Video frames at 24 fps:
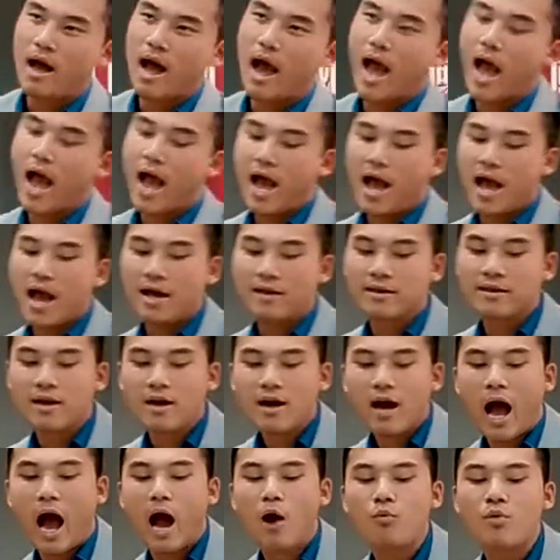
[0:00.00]
and
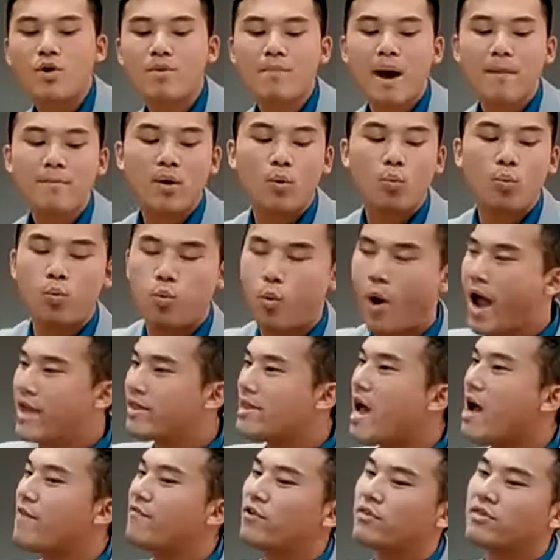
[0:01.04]
I remember
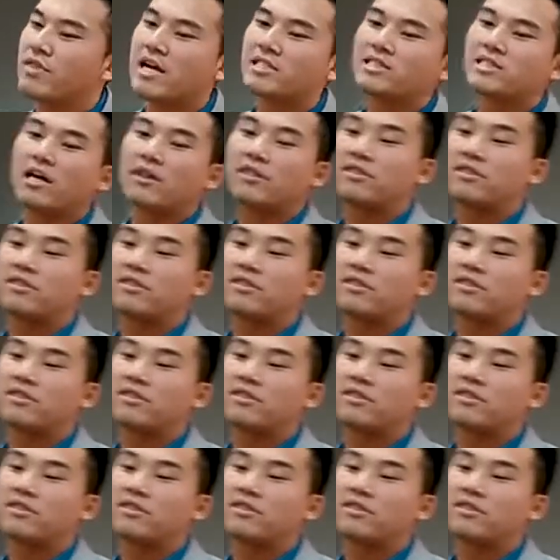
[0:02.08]
whenever there's a